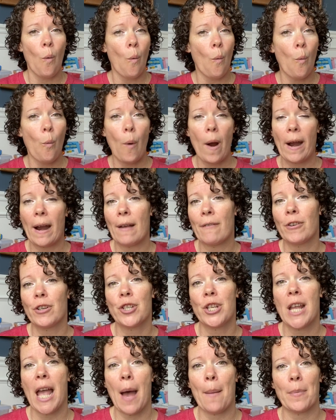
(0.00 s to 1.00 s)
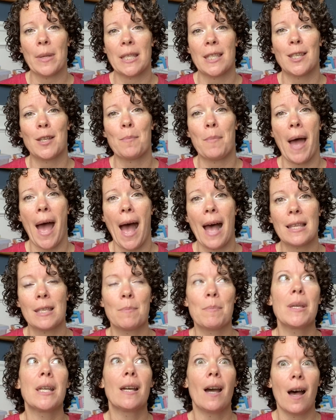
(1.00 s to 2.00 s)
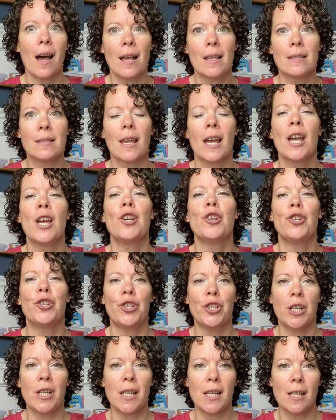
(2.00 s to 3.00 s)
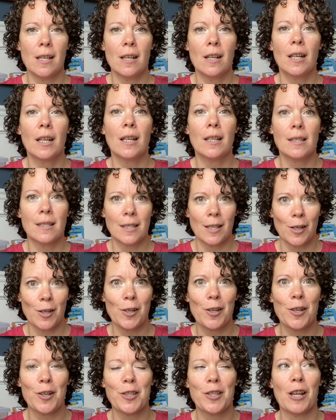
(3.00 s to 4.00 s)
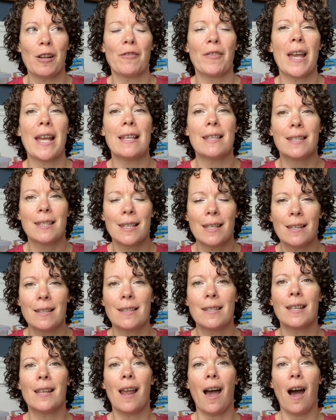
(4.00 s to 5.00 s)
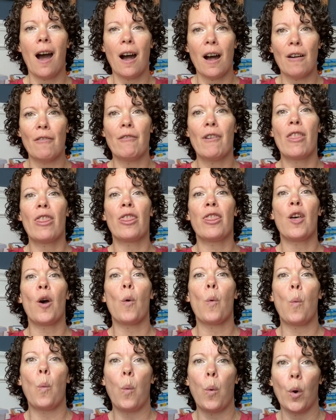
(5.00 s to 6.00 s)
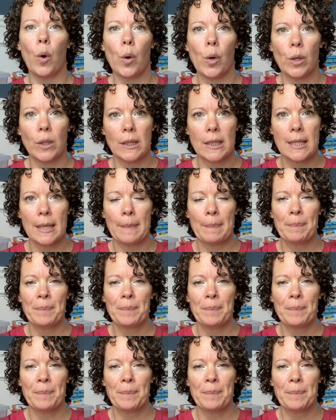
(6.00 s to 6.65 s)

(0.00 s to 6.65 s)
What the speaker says: wherever she happens to pass because she considered herself a citizen of the world.